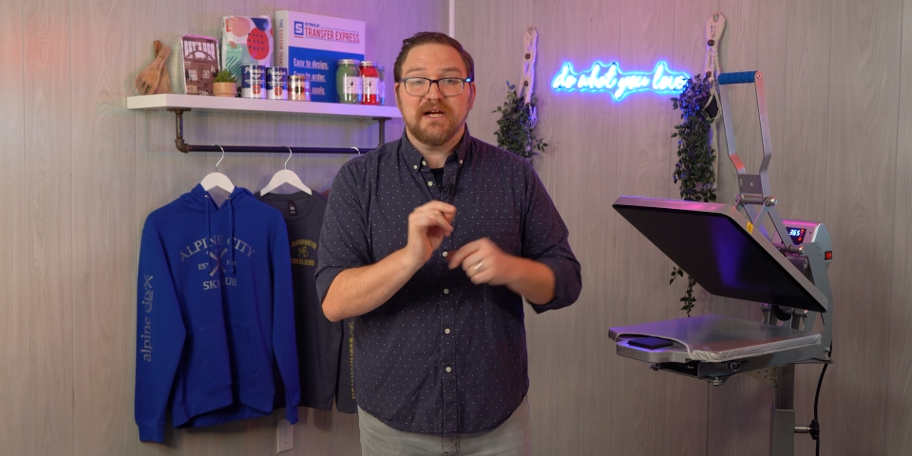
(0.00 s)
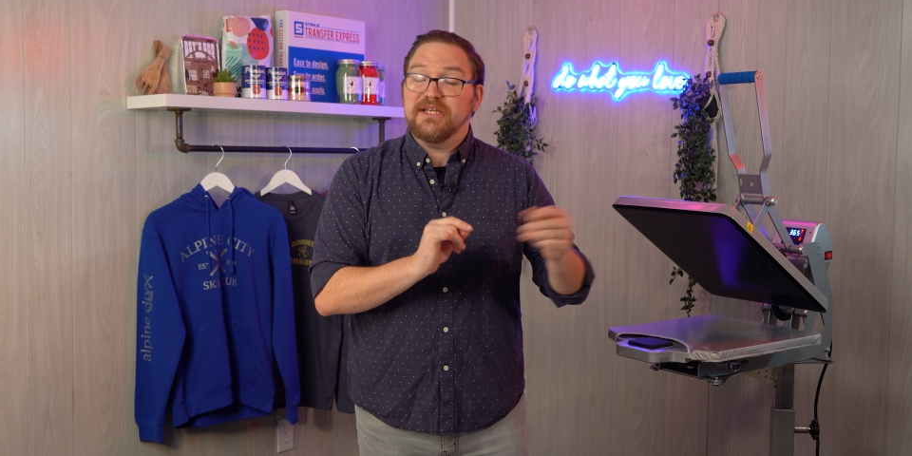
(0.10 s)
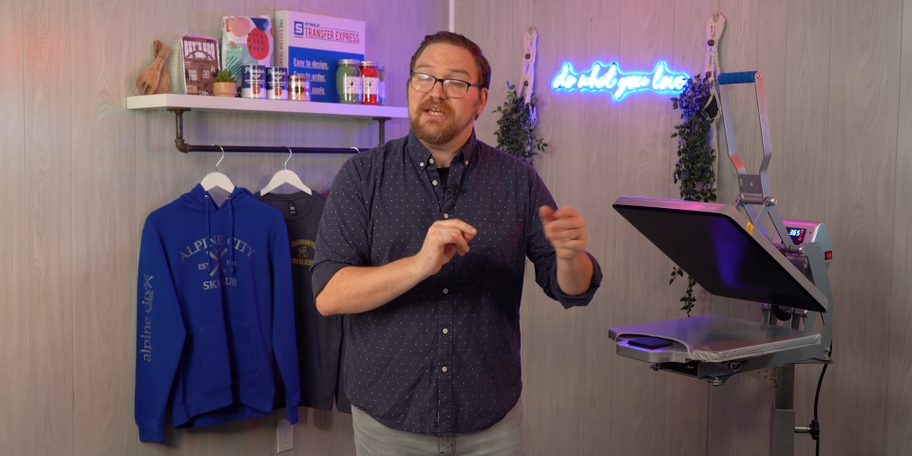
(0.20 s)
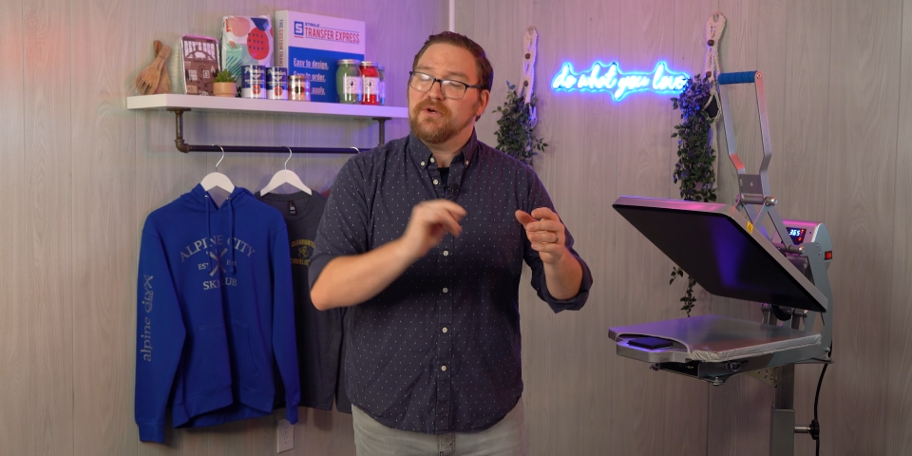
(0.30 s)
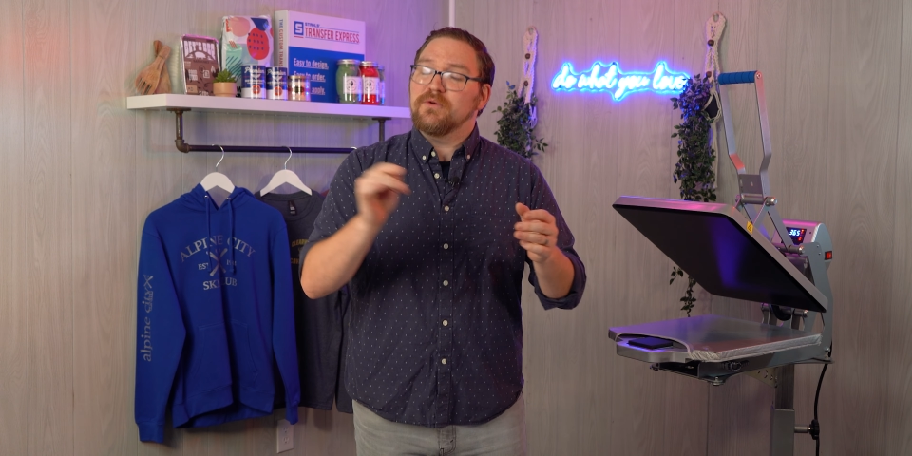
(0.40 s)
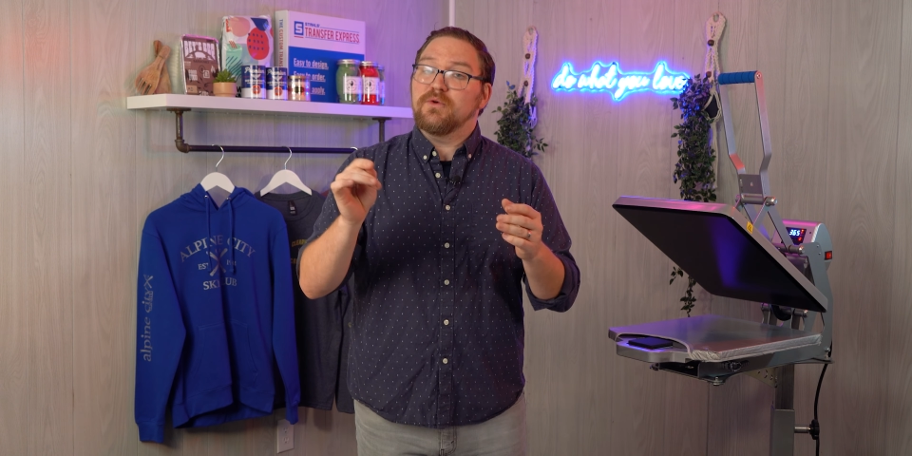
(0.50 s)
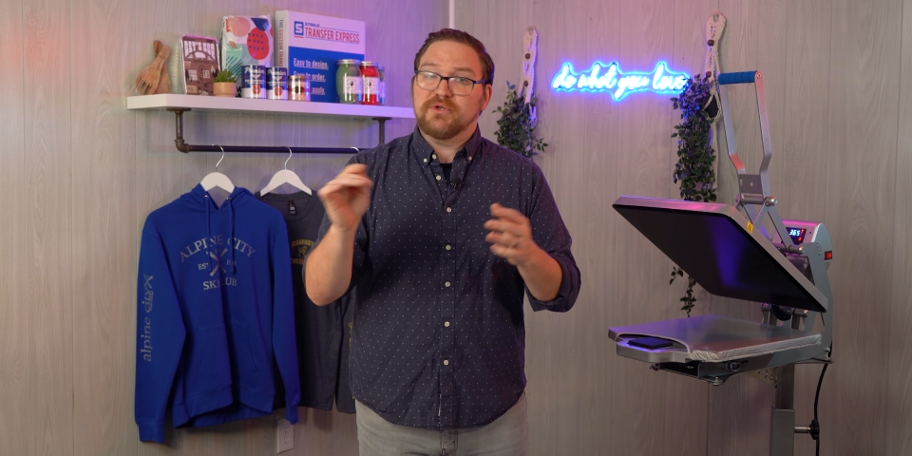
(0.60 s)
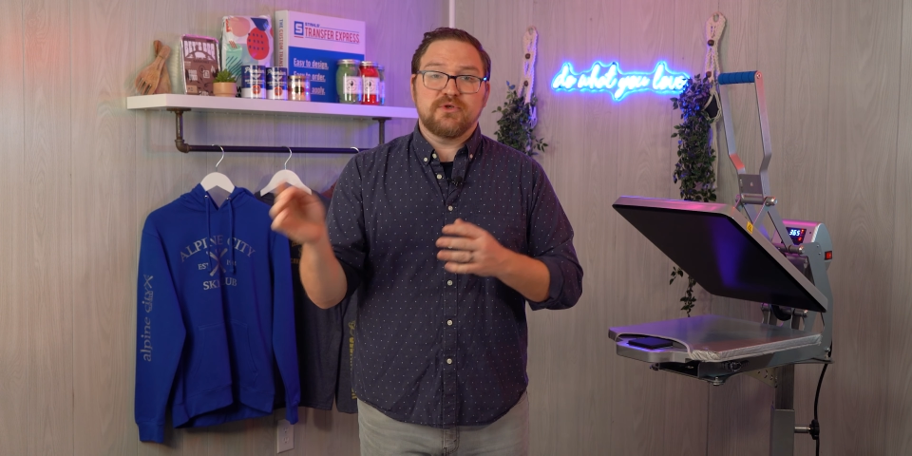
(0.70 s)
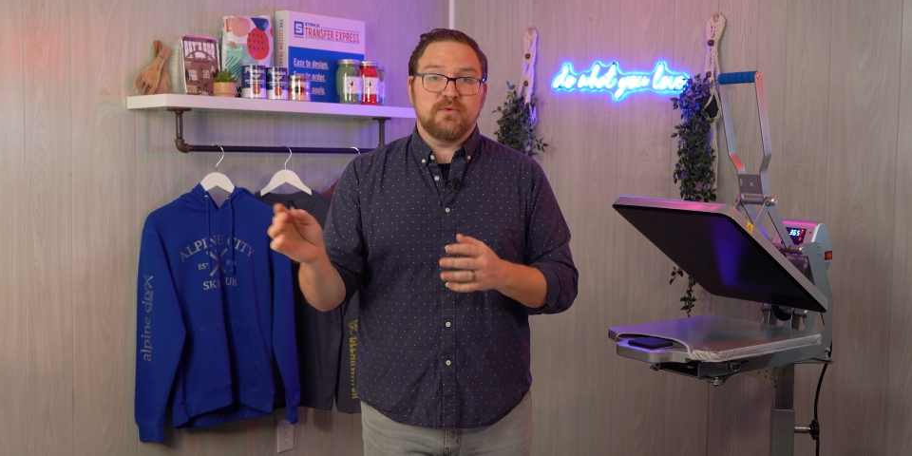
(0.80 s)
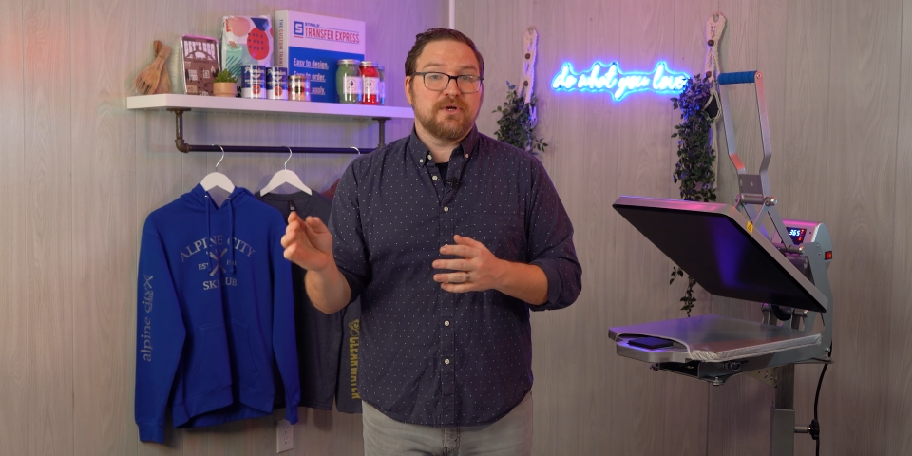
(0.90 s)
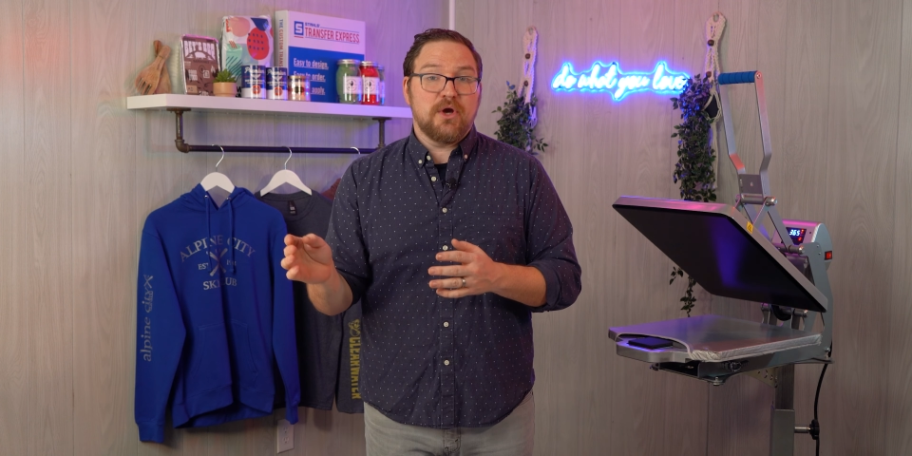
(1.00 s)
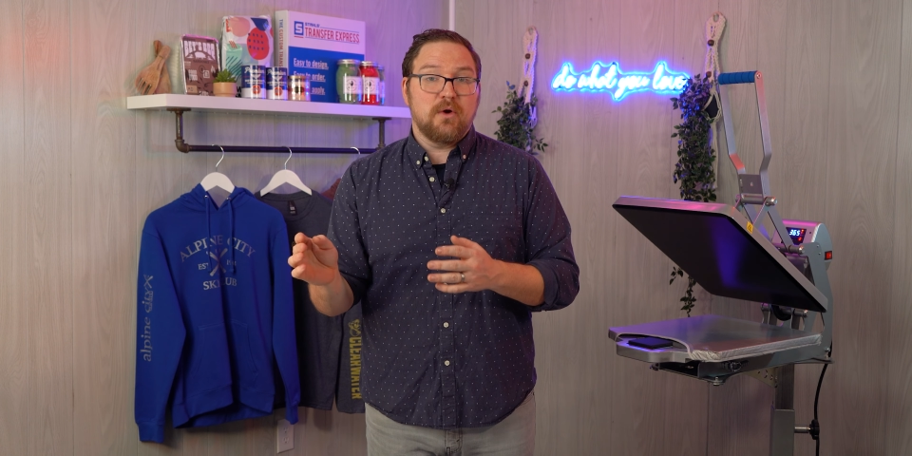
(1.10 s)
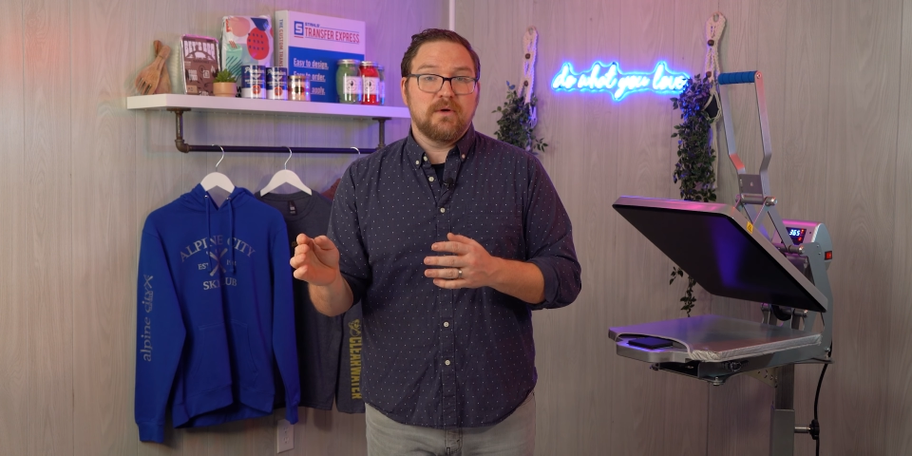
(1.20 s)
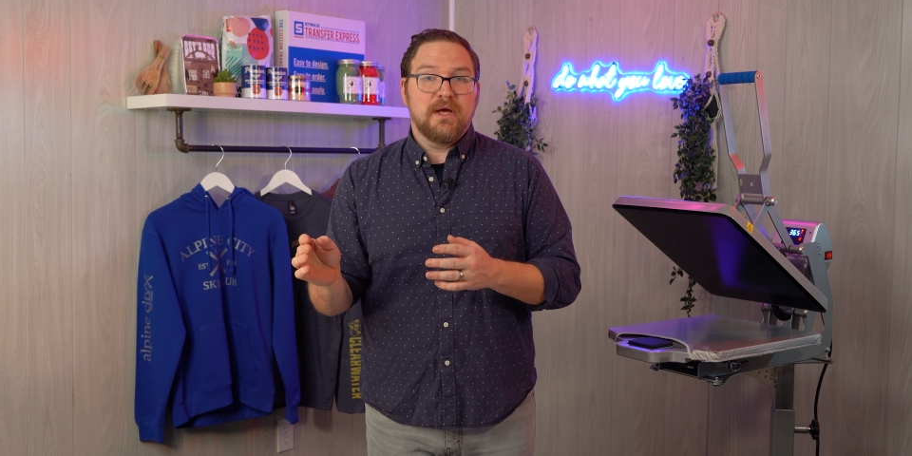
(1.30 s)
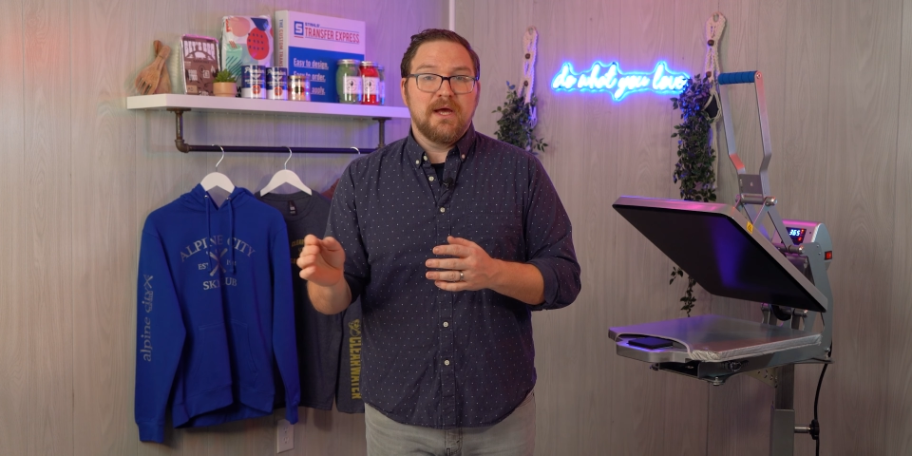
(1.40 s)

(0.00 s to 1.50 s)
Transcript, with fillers: a year or two ago,